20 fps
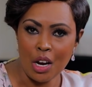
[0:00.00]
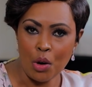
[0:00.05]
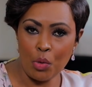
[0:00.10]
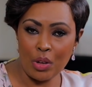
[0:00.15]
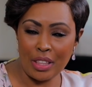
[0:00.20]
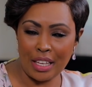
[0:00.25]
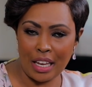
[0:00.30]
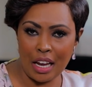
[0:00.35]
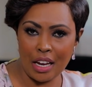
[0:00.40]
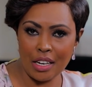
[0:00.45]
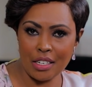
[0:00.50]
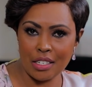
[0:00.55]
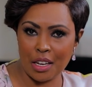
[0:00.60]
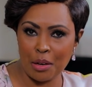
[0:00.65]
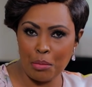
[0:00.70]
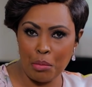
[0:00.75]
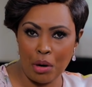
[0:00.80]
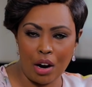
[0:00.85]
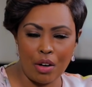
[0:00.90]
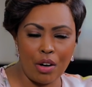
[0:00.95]
with Kate
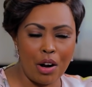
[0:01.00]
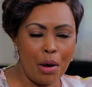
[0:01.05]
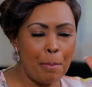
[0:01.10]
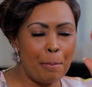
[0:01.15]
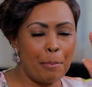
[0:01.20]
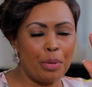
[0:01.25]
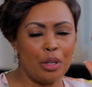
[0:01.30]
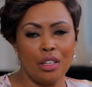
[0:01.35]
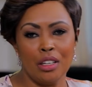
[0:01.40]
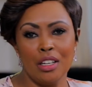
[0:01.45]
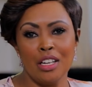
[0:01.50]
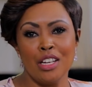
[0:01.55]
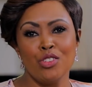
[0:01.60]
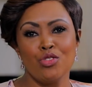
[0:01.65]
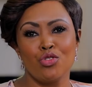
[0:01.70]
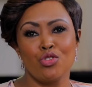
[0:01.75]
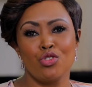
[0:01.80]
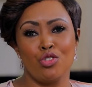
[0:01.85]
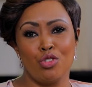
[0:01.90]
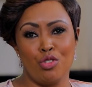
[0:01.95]
Kibara,
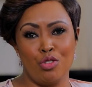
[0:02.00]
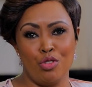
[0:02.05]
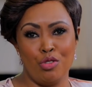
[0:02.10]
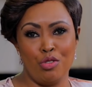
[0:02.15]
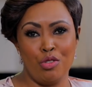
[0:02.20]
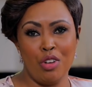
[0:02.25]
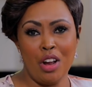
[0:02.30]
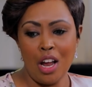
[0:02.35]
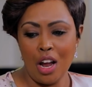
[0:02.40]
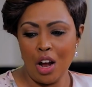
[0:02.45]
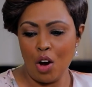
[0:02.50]
please do.